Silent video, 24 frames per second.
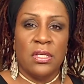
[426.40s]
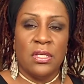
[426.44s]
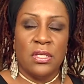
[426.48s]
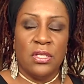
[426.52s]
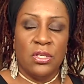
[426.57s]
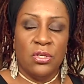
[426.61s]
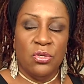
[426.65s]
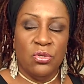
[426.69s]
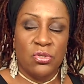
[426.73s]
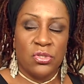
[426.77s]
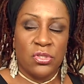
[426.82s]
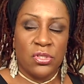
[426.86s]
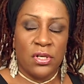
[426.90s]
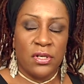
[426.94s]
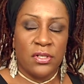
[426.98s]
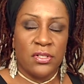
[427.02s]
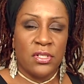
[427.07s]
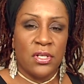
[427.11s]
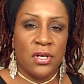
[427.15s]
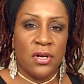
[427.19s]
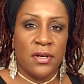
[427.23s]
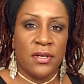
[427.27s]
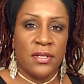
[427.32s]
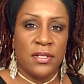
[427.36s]
You start
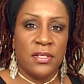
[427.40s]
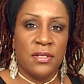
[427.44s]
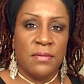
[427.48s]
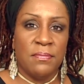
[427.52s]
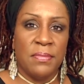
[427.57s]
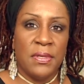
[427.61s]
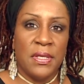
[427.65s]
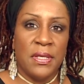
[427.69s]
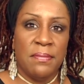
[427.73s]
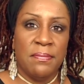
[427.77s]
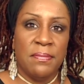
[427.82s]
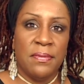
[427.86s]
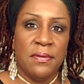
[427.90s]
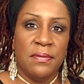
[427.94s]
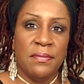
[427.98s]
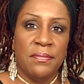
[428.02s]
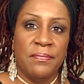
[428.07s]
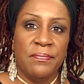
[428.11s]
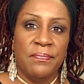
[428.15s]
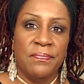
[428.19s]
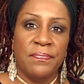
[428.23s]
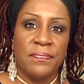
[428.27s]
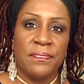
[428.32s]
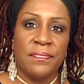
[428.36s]
talking to people,
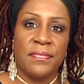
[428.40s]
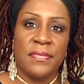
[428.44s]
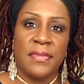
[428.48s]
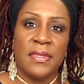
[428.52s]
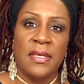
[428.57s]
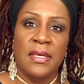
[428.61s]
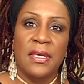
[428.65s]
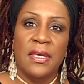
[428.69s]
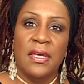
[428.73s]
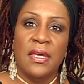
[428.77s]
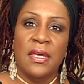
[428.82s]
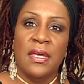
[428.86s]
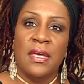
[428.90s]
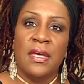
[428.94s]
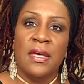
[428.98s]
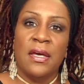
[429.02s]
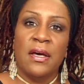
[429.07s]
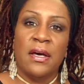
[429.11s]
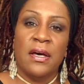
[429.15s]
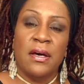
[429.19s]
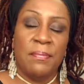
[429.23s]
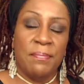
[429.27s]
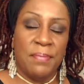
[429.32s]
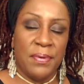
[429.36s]

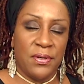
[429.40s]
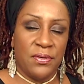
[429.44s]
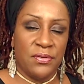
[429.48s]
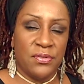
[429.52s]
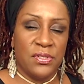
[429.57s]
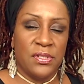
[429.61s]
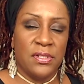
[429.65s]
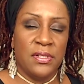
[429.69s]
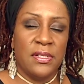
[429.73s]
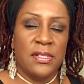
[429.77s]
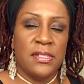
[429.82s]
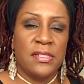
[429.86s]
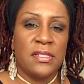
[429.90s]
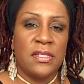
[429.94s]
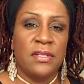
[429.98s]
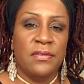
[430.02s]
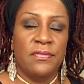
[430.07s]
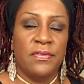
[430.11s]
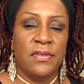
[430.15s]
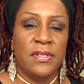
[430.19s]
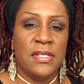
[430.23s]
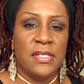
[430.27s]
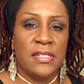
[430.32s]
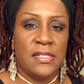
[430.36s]
a person, let's
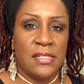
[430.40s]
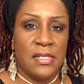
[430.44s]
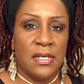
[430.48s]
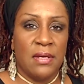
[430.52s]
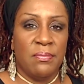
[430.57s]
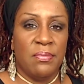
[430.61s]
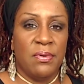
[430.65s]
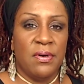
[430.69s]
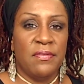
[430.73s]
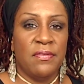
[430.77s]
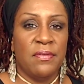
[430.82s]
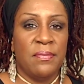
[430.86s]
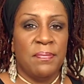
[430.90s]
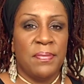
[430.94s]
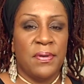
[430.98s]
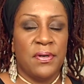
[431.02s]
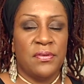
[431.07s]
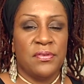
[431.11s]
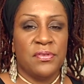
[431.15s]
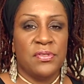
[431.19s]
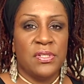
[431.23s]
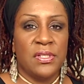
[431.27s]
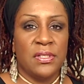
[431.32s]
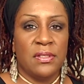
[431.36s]
give an example of a
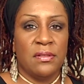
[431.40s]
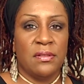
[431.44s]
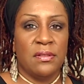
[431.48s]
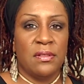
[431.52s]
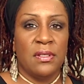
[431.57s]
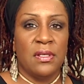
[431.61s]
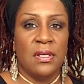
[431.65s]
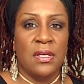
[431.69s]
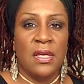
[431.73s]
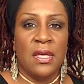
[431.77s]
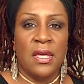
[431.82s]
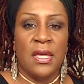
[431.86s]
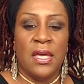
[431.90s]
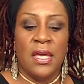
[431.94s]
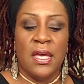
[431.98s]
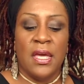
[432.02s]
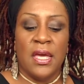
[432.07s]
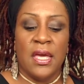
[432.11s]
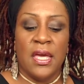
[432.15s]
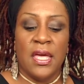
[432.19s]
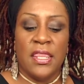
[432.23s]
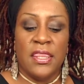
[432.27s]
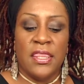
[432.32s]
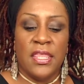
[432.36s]
person,
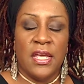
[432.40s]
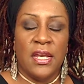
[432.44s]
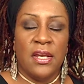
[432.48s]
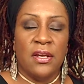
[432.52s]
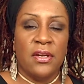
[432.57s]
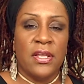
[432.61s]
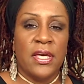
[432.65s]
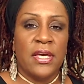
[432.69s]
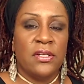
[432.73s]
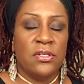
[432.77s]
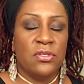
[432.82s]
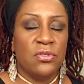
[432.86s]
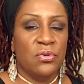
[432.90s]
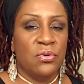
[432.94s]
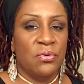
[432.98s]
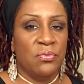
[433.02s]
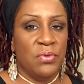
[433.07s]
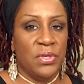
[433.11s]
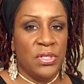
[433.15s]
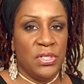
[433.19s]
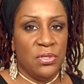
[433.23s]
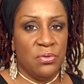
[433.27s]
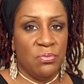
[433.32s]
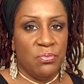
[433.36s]
and they are not doing
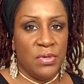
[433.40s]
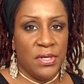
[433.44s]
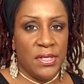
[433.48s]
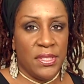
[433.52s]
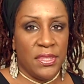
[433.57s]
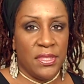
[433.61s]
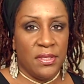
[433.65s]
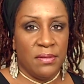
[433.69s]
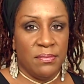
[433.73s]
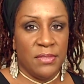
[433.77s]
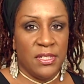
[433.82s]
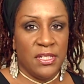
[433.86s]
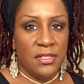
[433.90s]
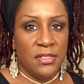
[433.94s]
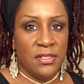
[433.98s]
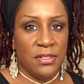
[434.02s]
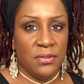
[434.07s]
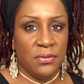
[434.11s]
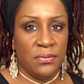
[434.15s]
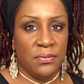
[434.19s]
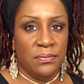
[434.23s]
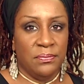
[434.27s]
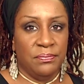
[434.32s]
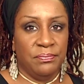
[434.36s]
what you want them to
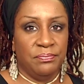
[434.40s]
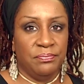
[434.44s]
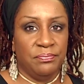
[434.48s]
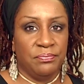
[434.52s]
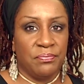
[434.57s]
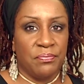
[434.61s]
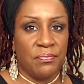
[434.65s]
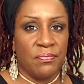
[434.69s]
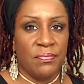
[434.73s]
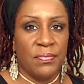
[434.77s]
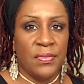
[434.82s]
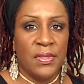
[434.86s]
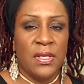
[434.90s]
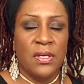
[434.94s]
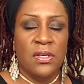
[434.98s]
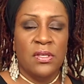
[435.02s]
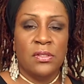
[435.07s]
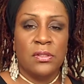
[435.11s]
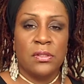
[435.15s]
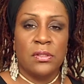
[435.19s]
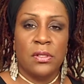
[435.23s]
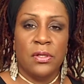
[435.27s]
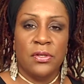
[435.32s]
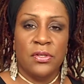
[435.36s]
do.
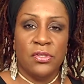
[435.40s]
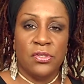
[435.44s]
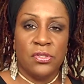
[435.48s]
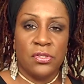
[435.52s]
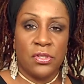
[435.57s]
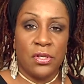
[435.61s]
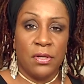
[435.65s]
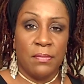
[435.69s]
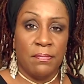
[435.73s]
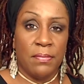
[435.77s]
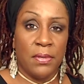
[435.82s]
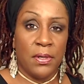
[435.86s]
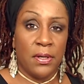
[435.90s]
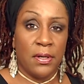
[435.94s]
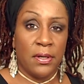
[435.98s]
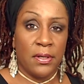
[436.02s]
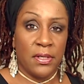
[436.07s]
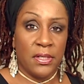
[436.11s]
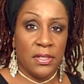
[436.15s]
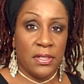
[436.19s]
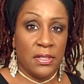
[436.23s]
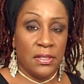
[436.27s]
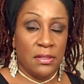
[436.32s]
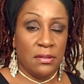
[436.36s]
So you start
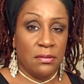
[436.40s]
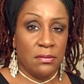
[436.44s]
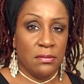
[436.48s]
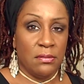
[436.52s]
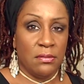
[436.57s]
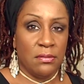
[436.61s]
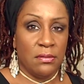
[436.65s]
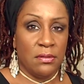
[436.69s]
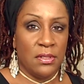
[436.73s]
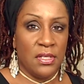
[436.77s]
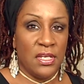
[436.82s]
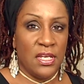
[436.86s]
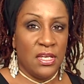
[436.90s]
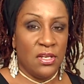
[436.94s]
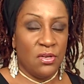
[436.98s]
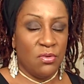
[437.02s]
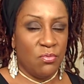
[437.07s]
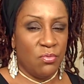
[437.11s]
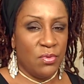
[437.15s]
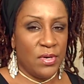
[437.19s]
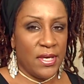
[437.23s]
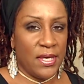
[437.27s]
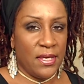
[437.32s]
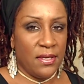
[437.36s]
bargaining in a
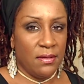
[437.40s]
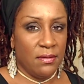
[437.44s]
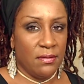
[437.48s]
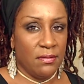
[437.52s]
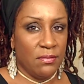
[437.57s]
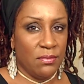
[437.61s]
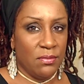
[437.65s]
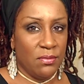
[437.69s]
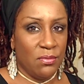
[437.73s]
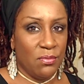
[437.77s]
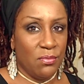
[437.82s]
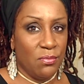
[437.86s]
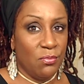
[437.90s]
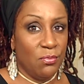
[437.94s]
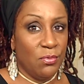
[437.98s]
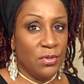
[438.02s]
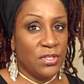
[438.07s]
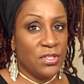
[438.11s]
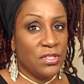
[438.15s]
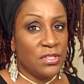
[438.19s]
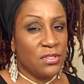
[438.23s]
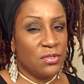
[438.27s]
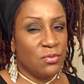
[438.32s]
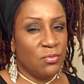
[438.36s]
way,
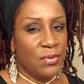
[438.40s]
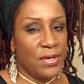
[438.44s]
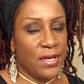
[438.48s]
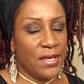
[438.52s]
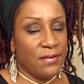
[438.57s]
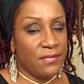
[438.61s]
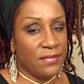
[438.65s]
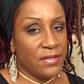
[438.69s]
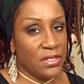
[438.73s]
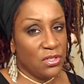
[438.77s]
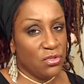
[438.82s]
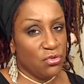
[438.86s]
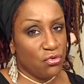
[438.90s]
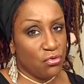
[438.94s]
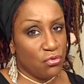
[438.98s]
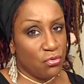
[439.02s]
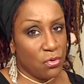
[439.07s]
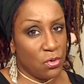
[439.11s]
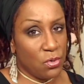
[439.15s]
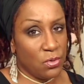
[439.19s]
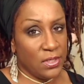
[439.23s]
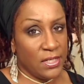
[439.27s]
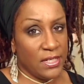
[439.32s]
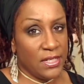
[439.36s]
which is a way of
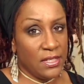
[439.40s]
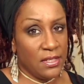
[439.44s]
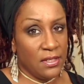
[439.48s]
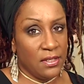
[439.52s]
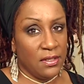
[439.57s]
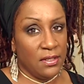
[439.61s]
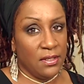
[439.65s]
controlling.